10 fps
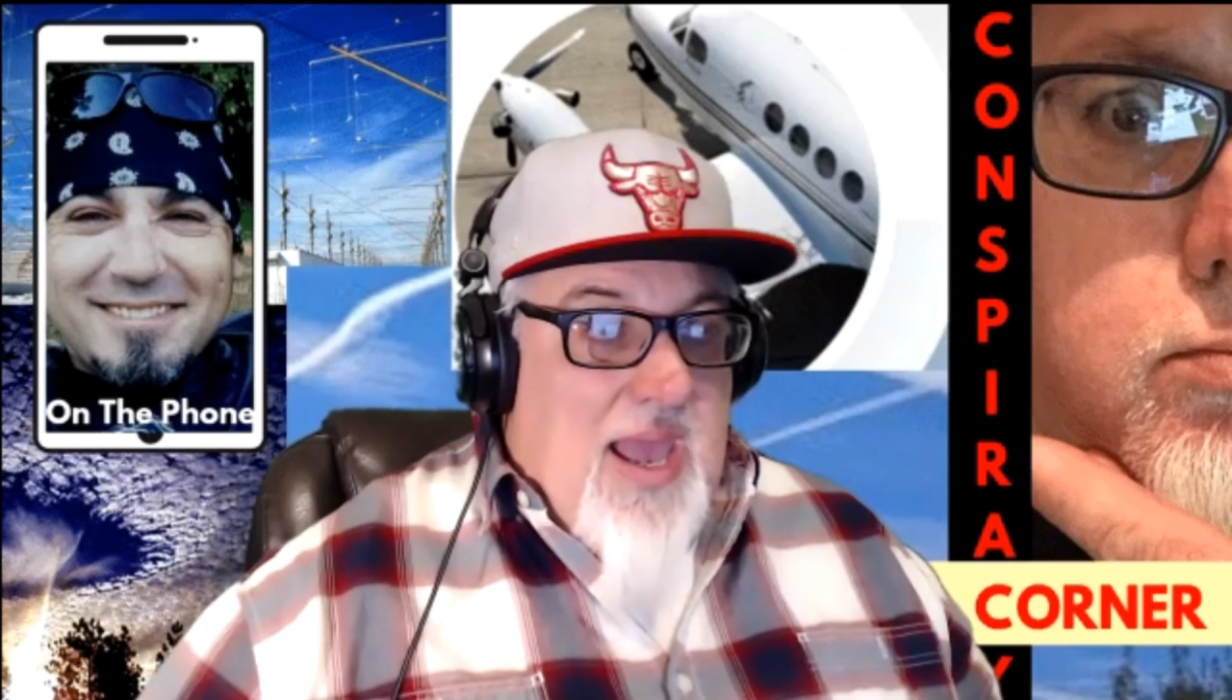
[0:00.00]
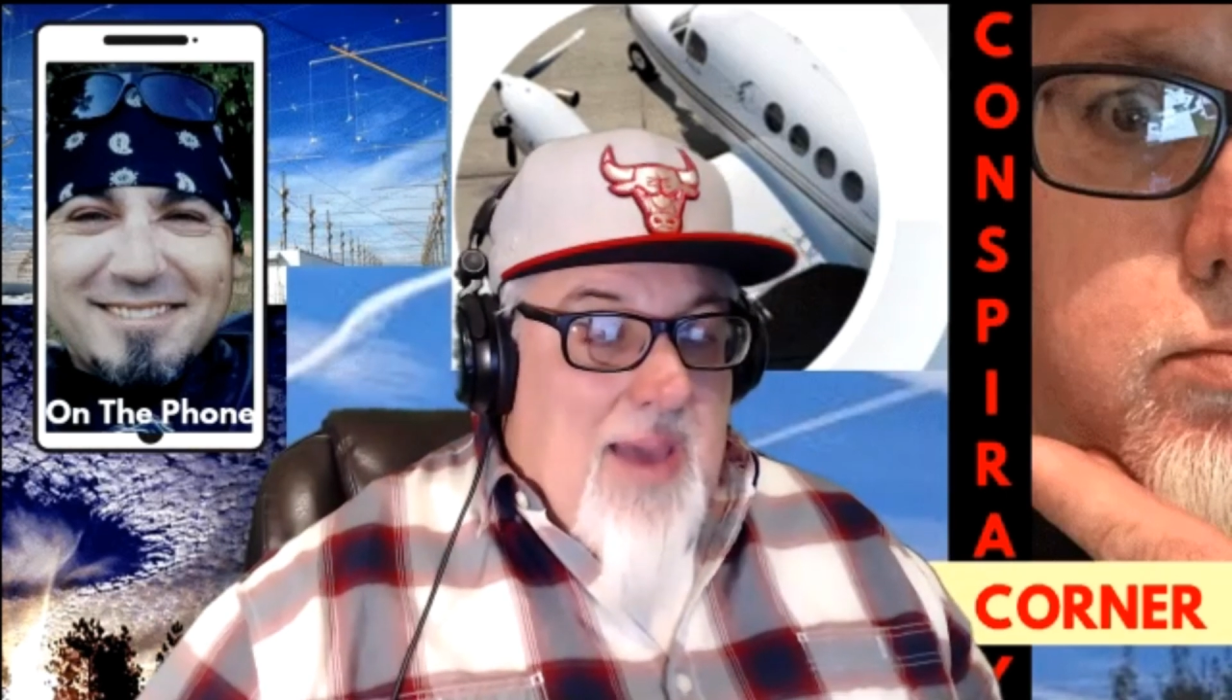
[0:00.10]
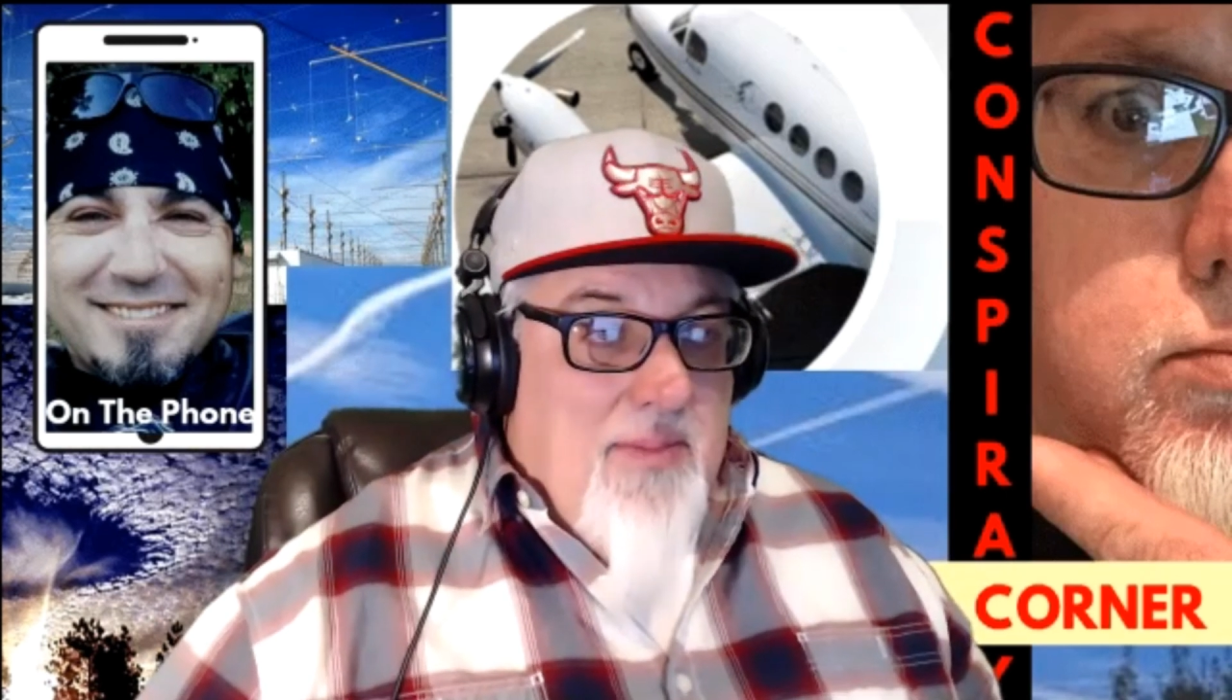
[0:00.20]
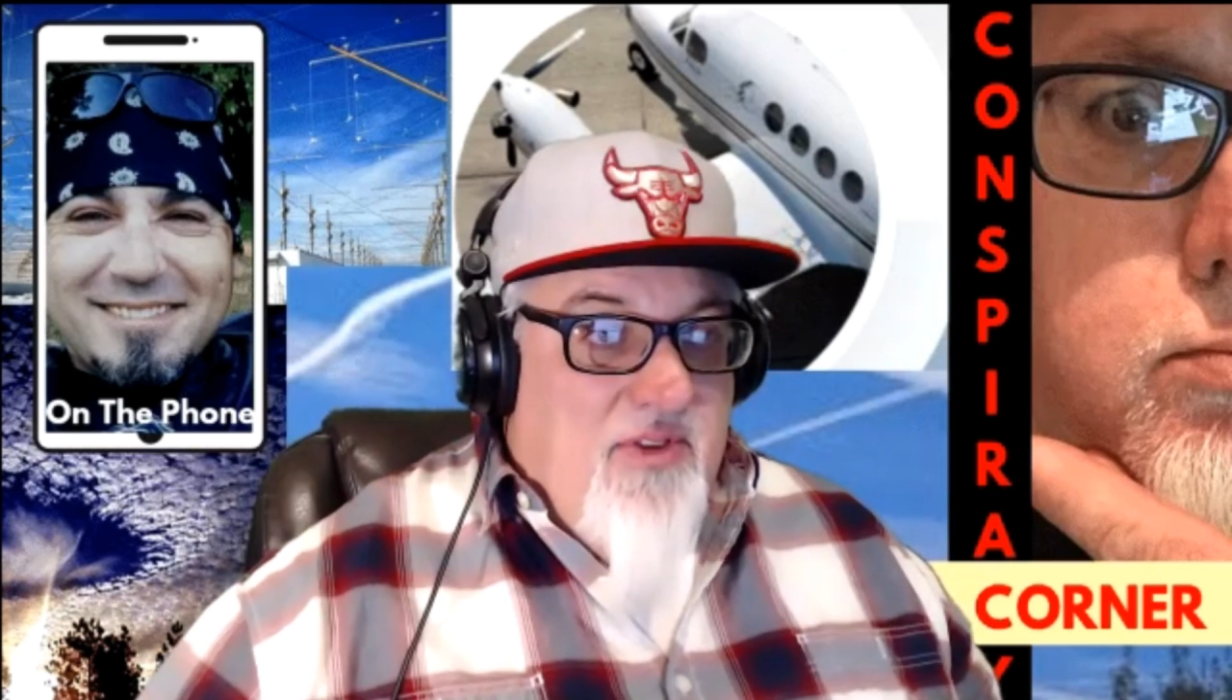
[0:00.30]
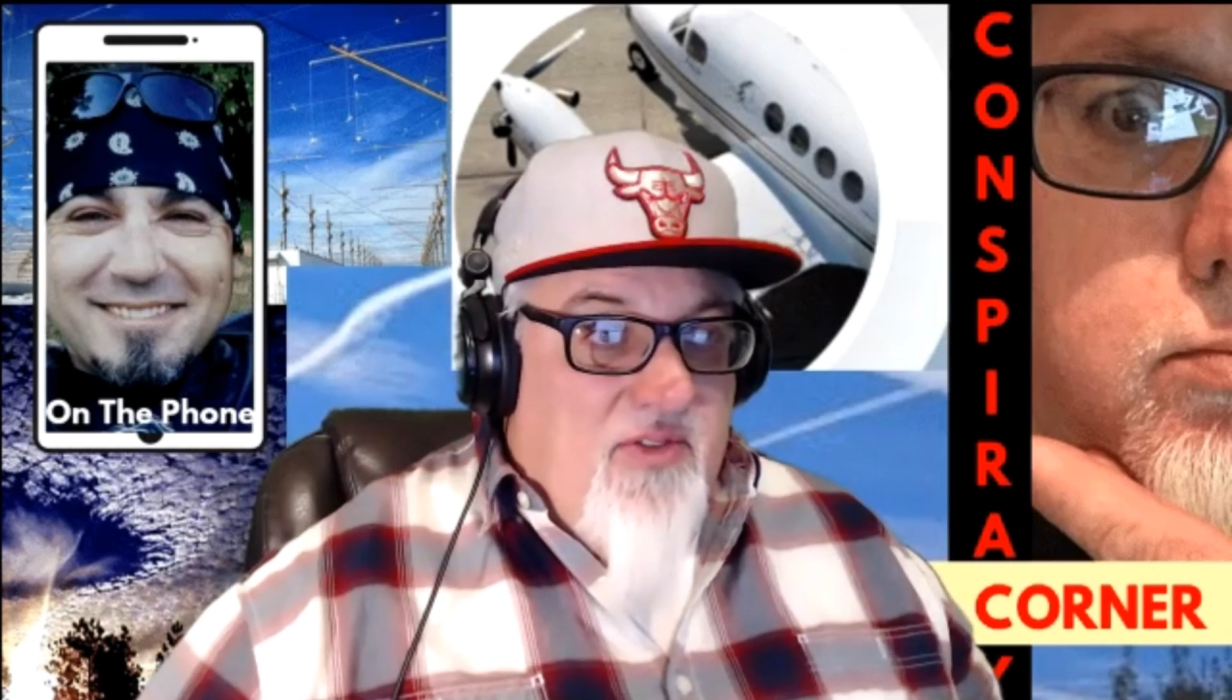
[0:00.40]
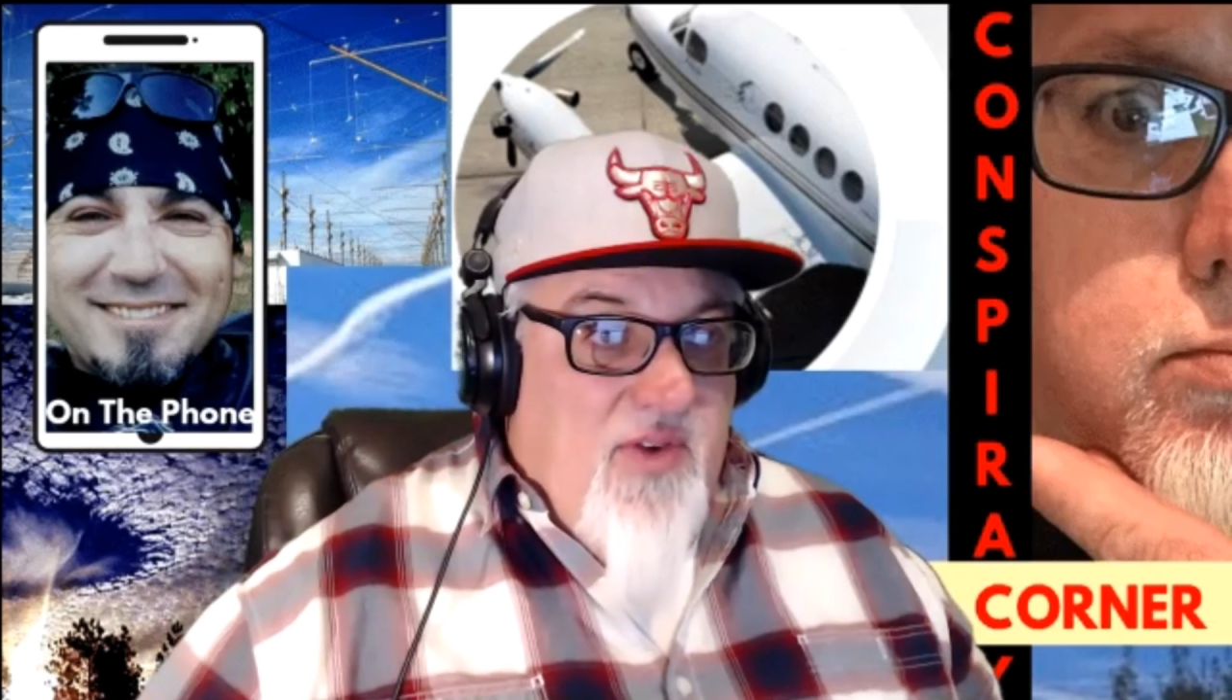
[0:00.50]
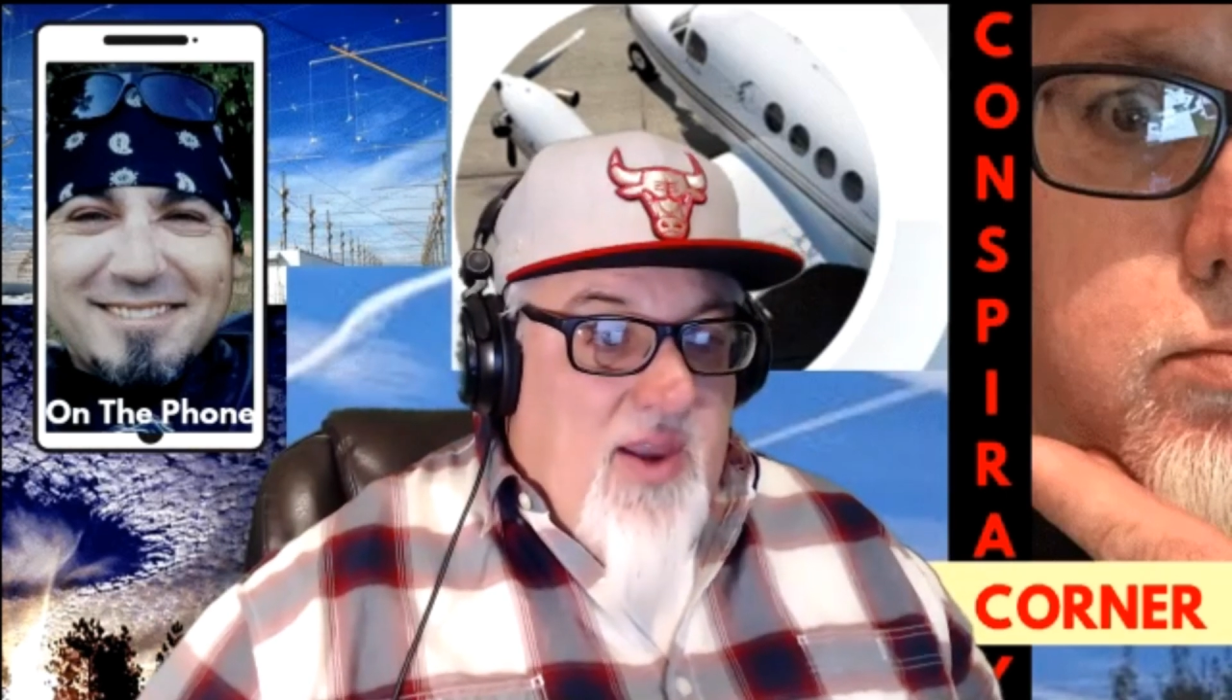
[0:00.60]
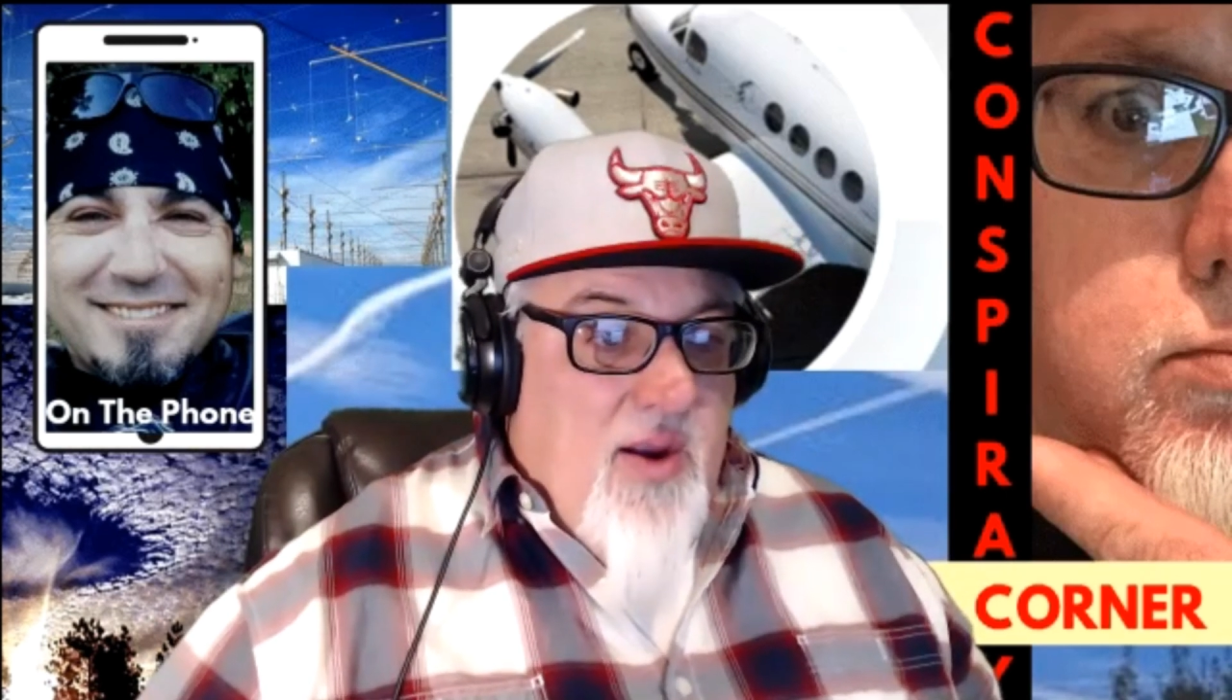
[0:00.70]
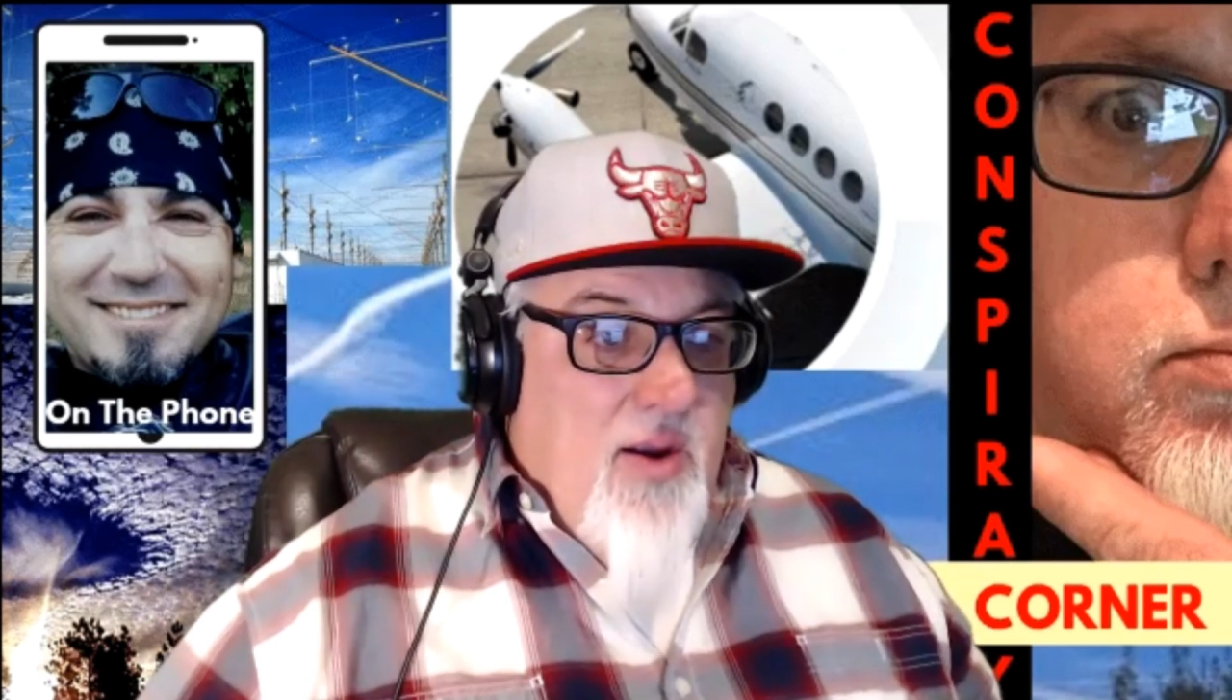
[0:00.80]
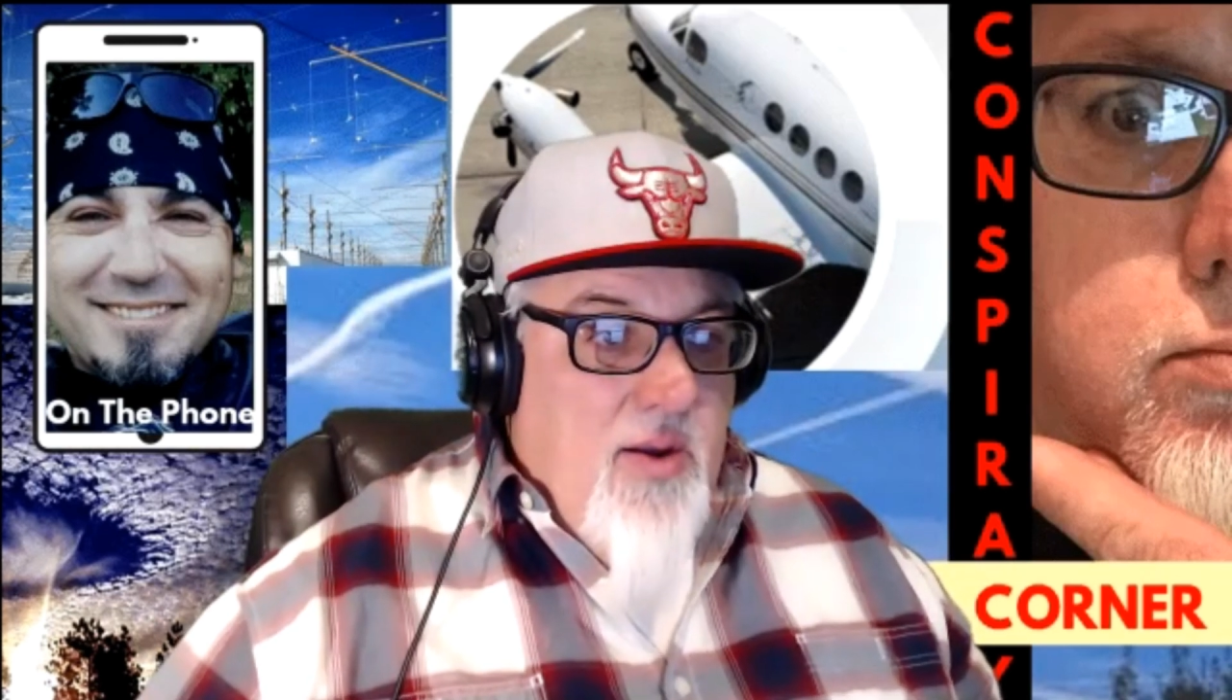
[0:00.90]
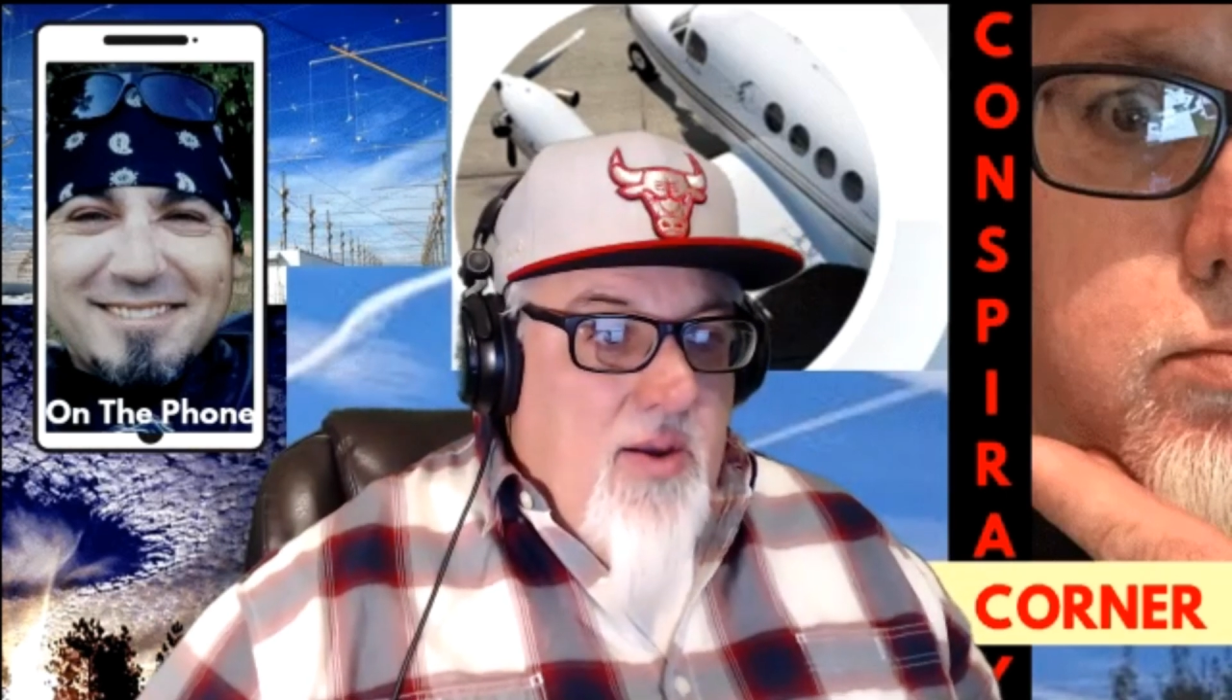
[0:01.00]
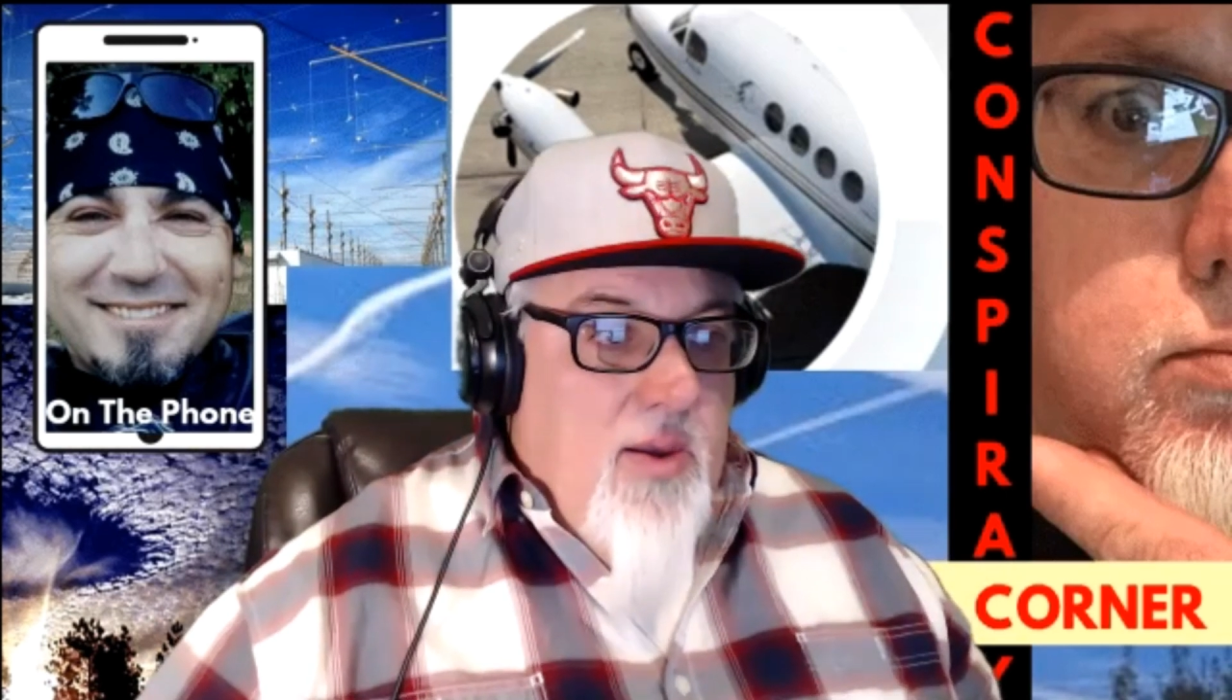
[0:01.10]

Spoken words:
atmosphere.